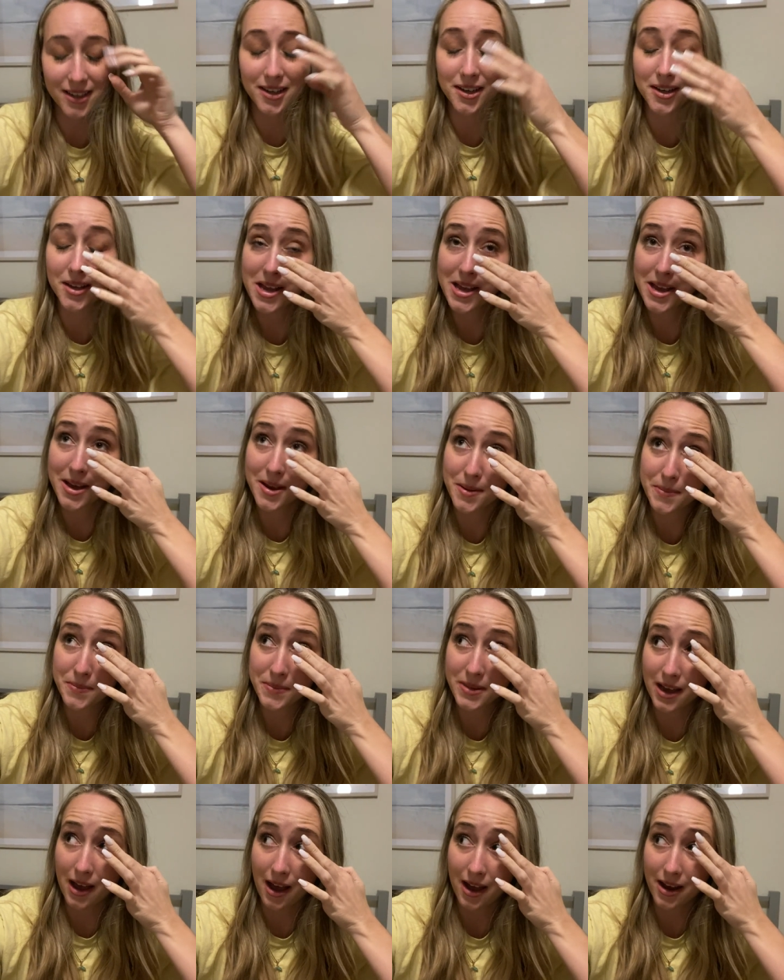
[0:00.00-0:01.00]
I am
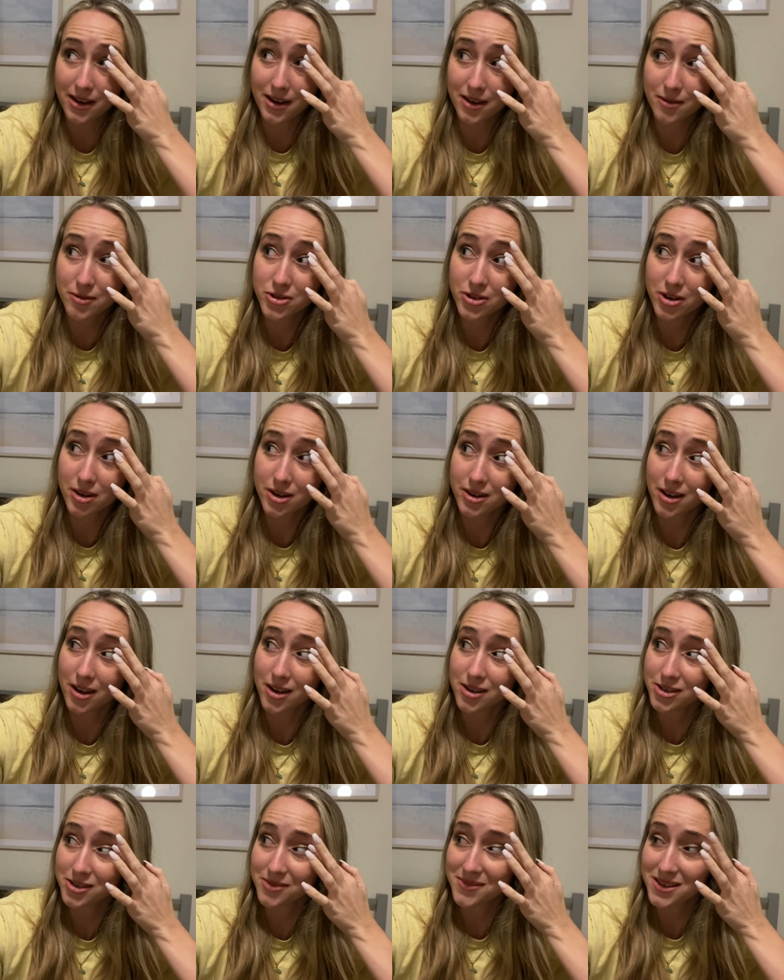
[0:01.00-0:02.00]
behind. I was trying
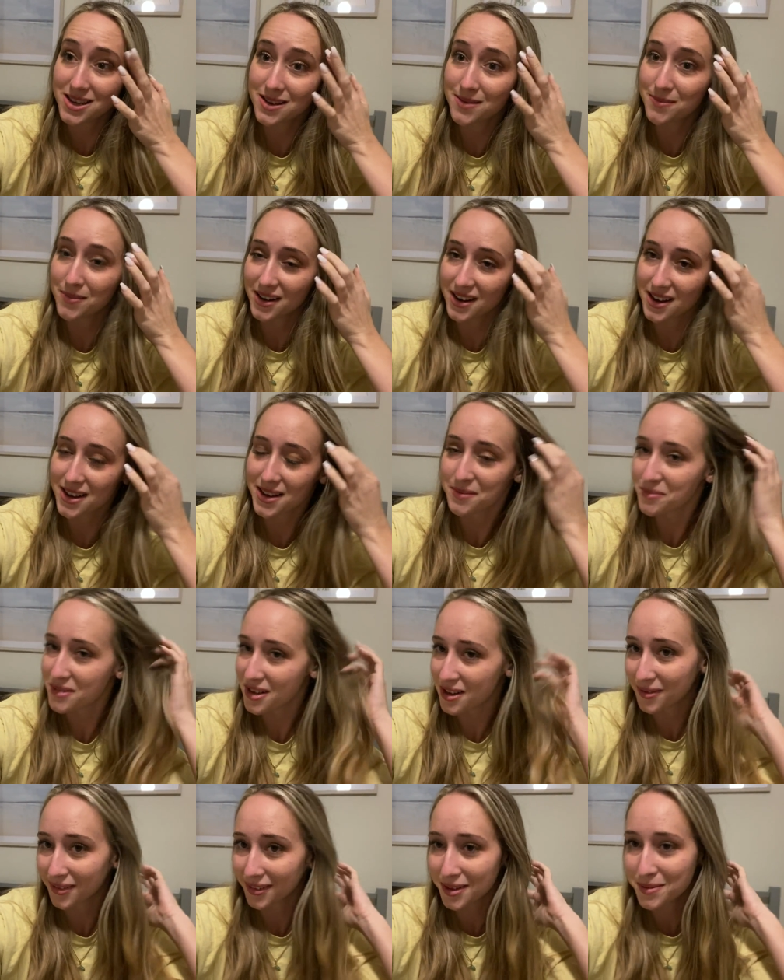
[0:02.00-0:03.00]
not to be, but I am
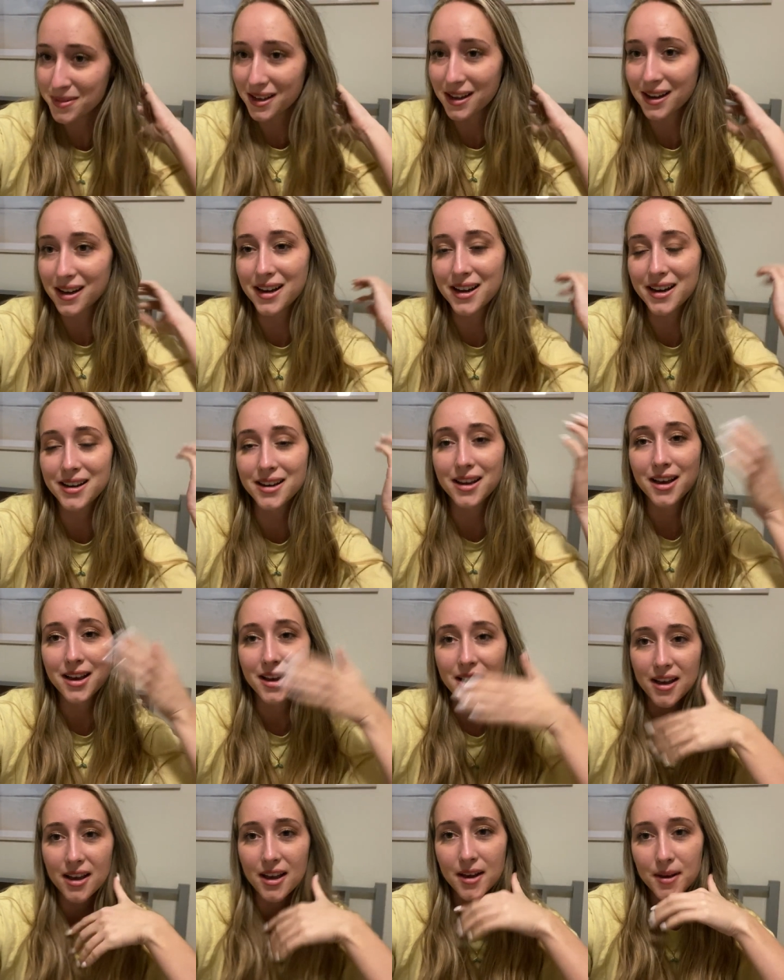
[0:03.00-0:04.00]
definitely behind.
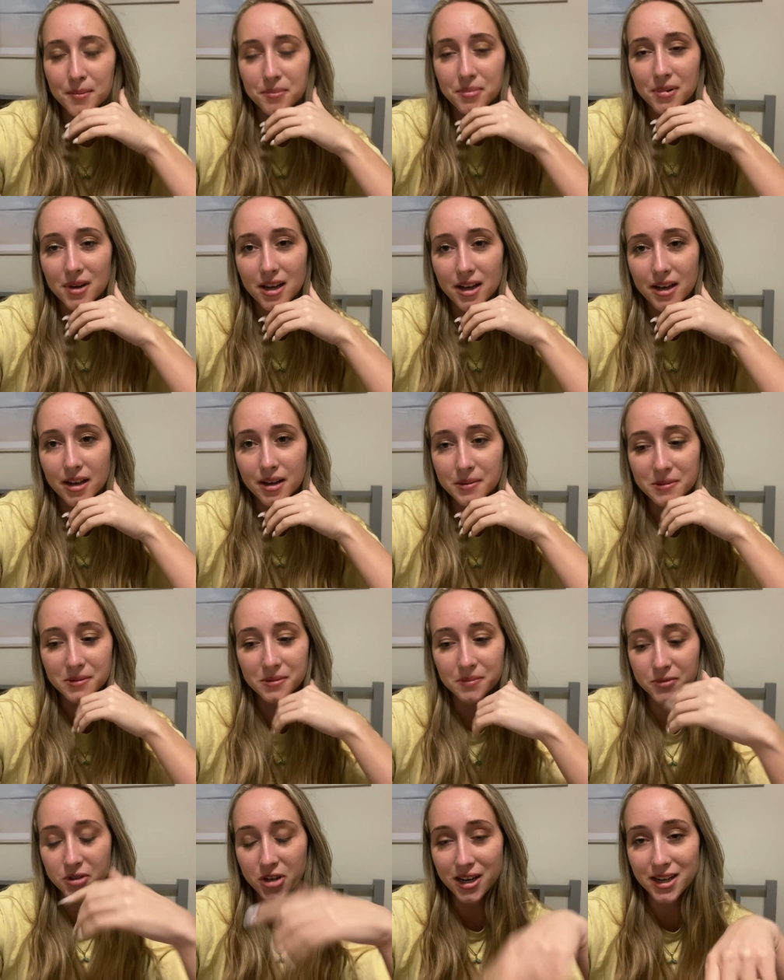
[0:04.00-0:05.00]
But I'm
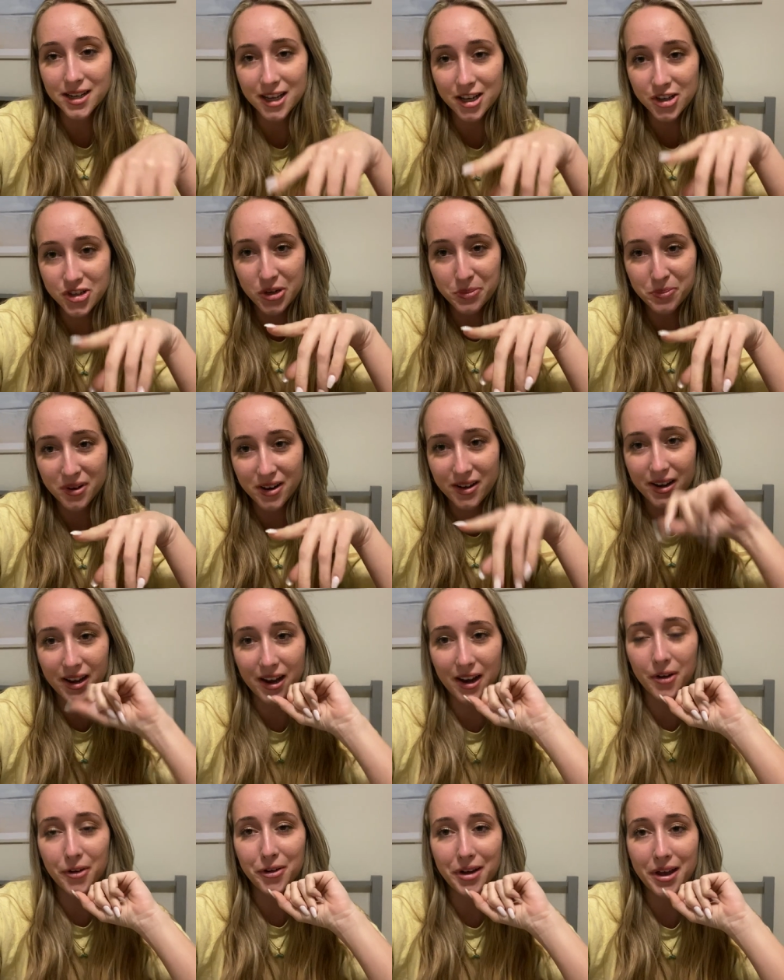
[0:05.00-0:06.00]
trying to catch up right
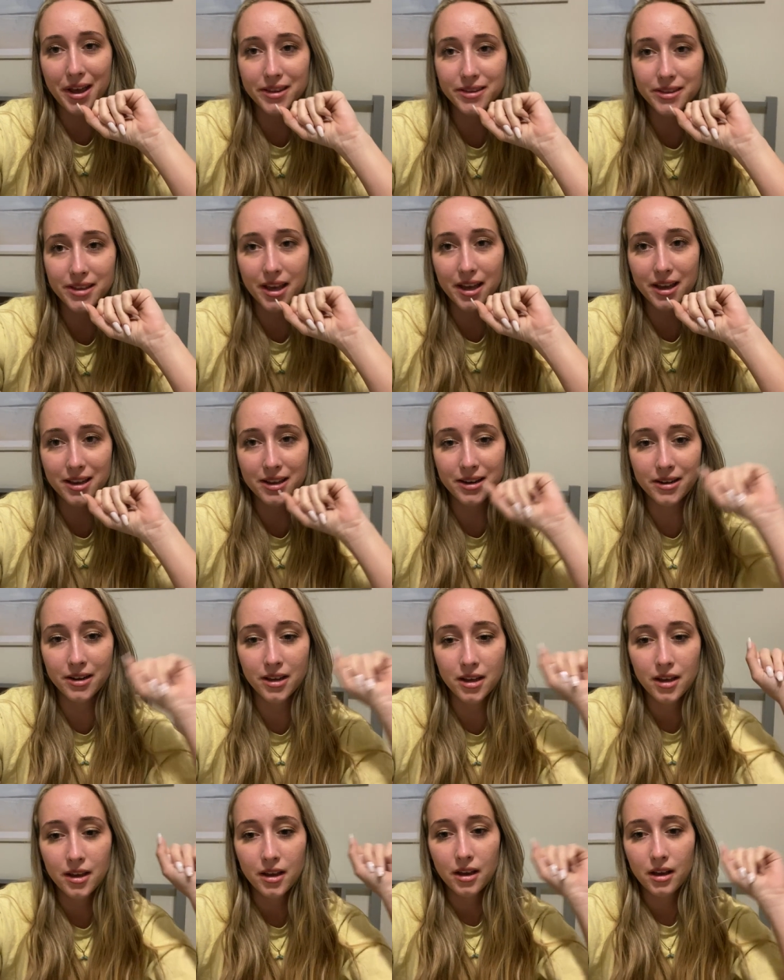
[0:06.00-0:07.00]
now, and then
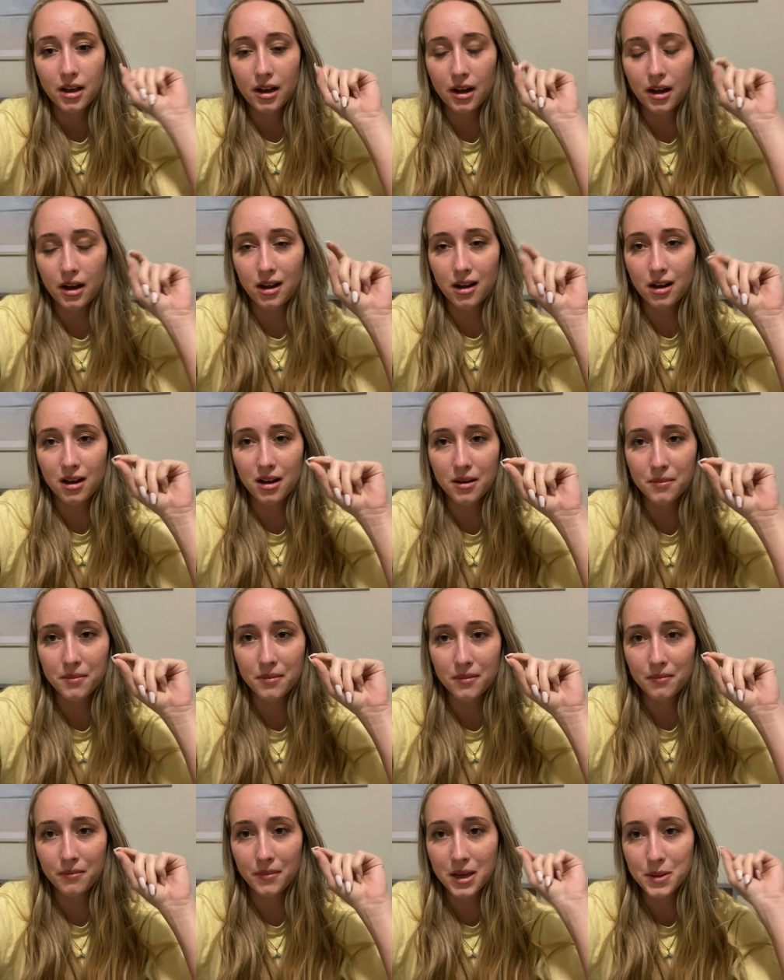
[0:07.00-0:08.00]

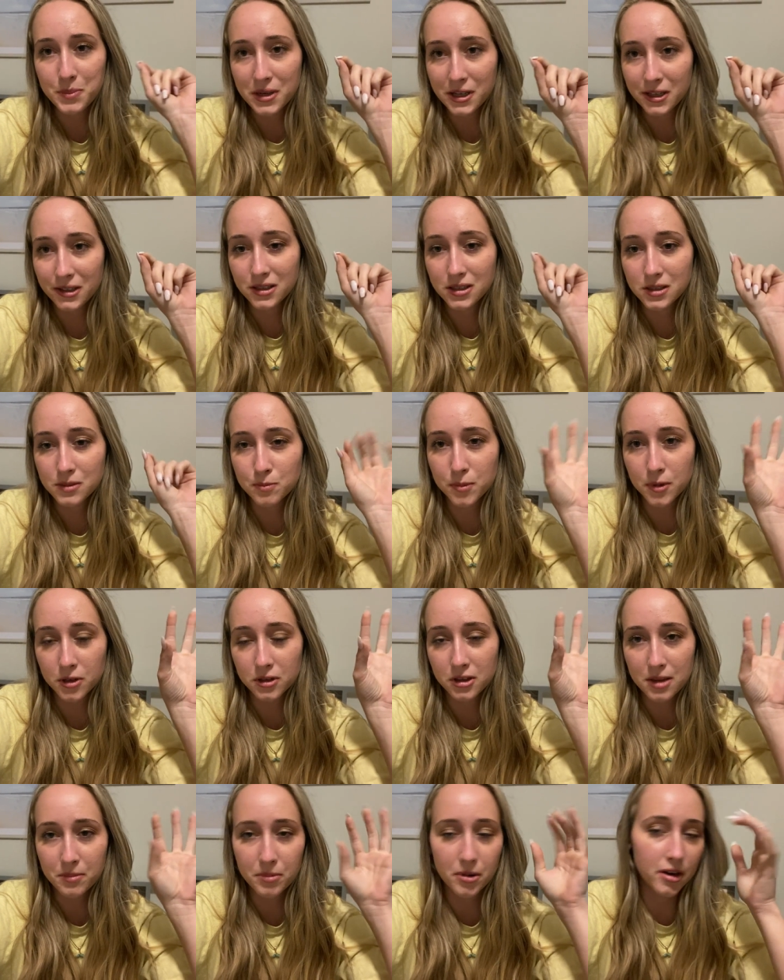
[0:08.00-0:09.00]
my big's
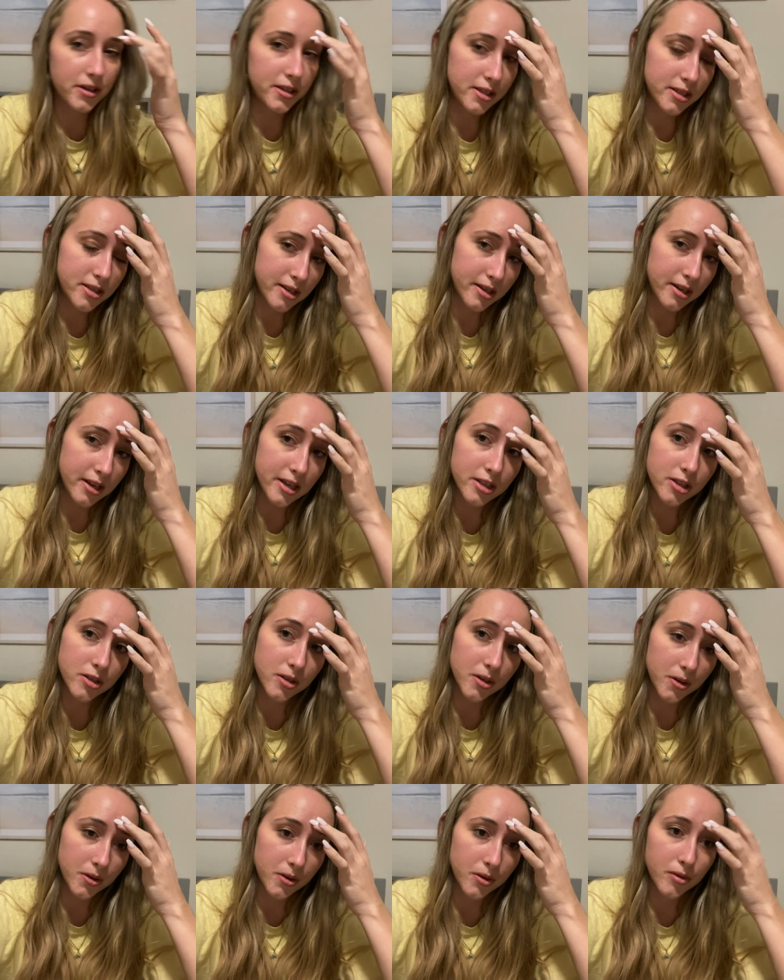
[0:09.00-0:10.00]
birthday party's tonight,
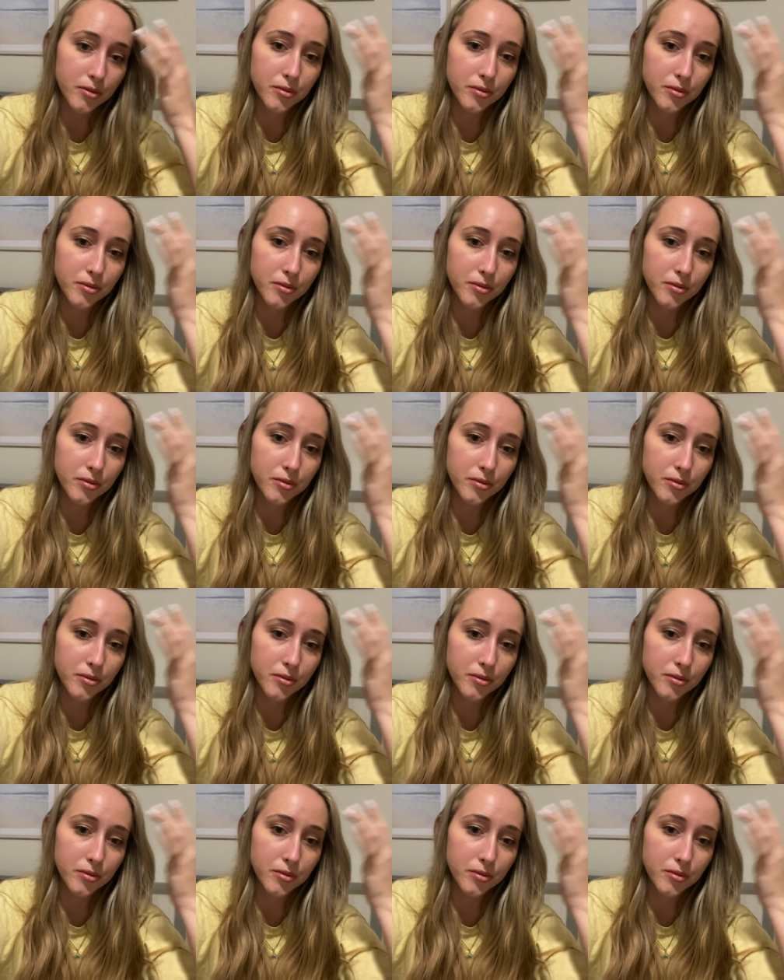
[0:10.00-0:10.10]
so